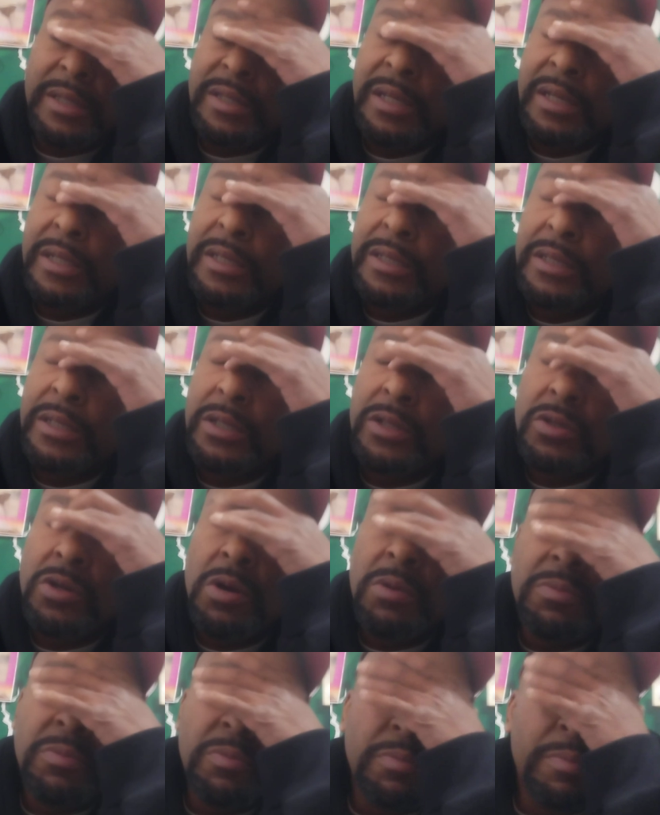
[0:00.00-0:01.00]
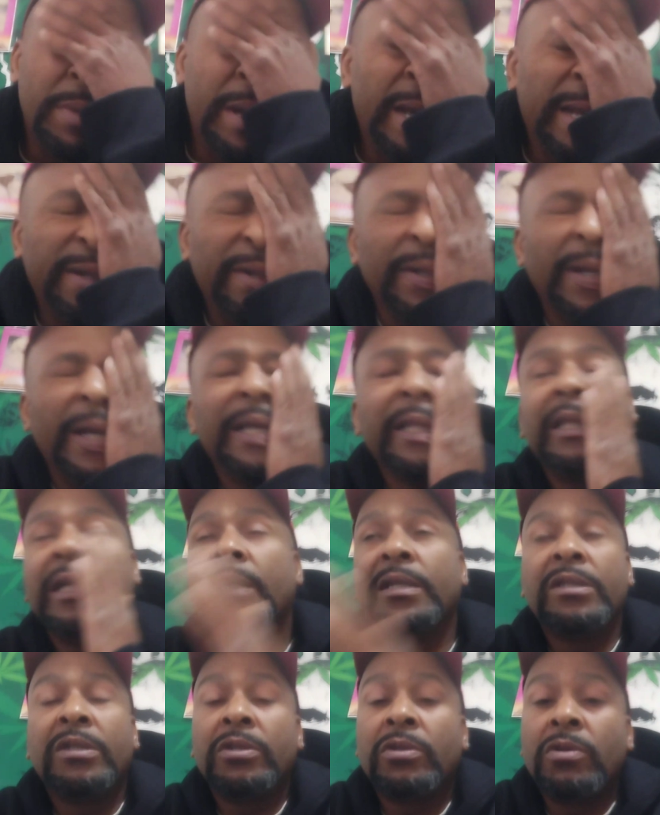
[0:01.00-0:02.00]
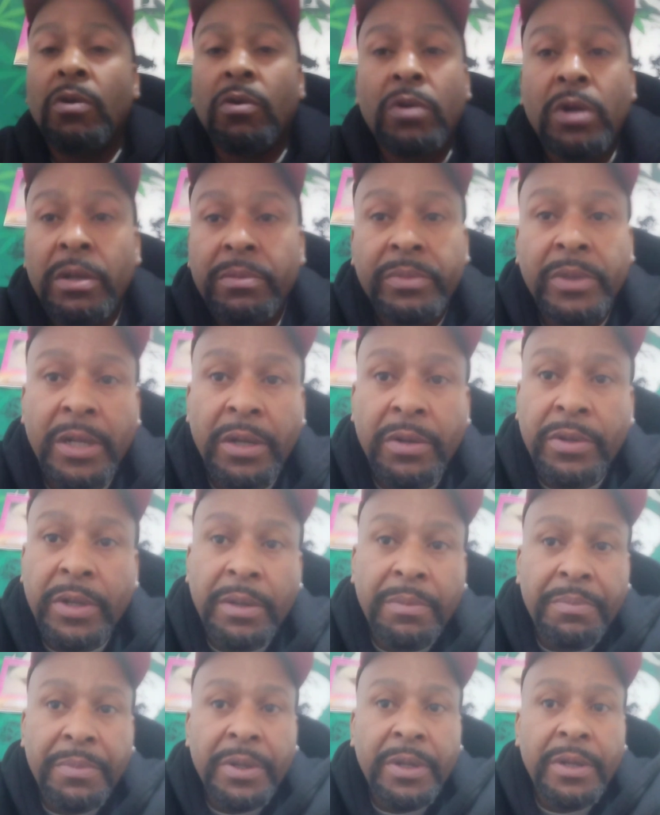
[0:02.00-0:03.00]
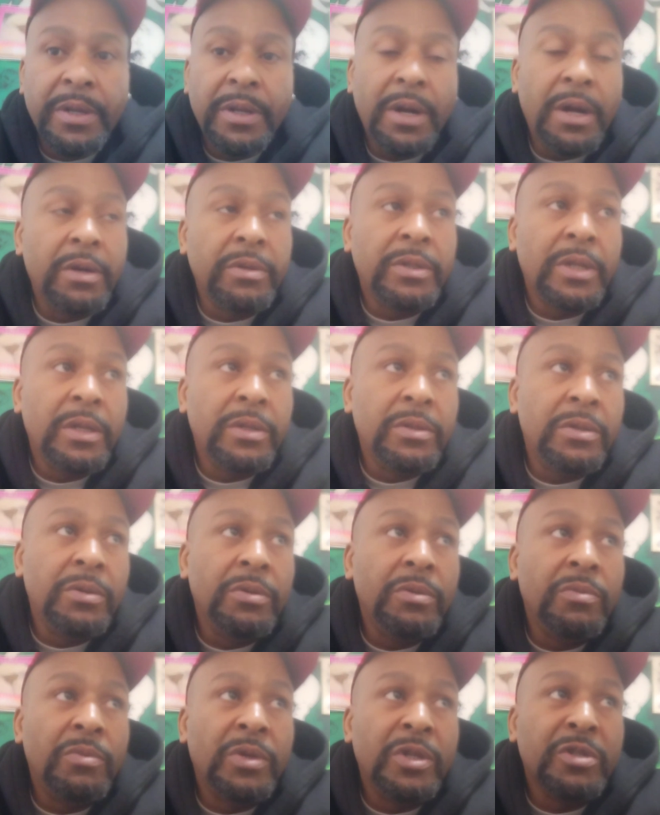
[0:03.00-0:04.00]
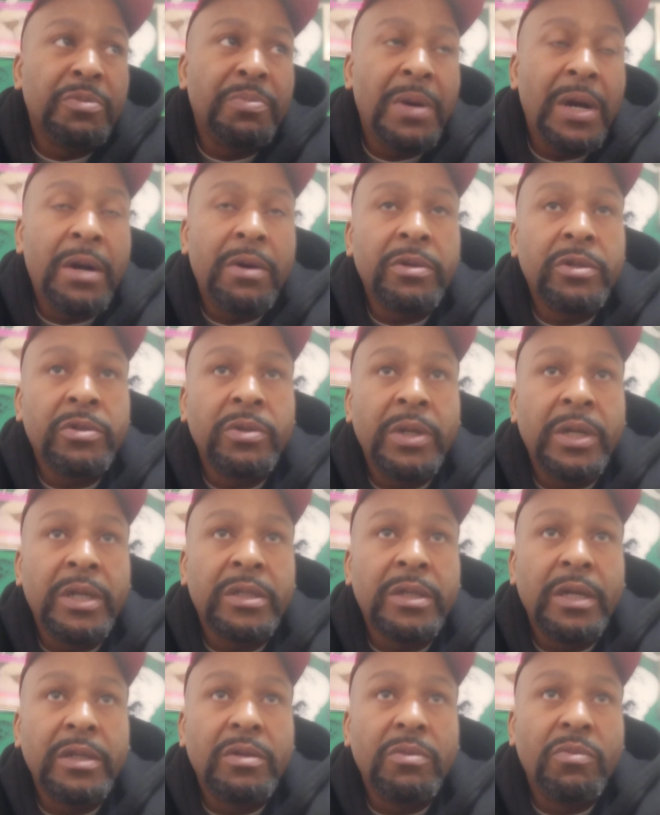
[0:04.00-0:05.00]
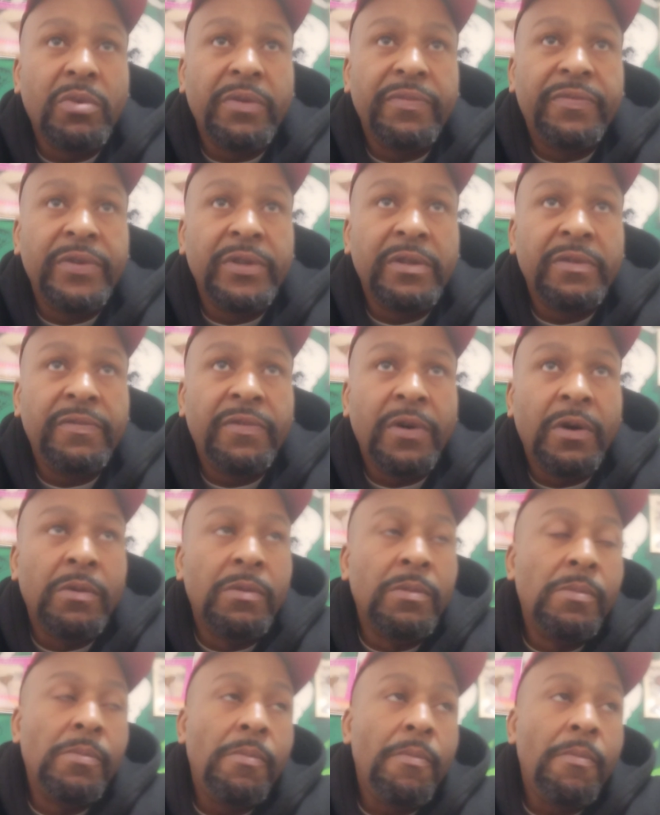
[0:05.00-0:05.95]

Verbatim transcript: I think it's just gonna matter. I think it's just gonna come down. Can Bud hurt that dude? Will his power translate to 154?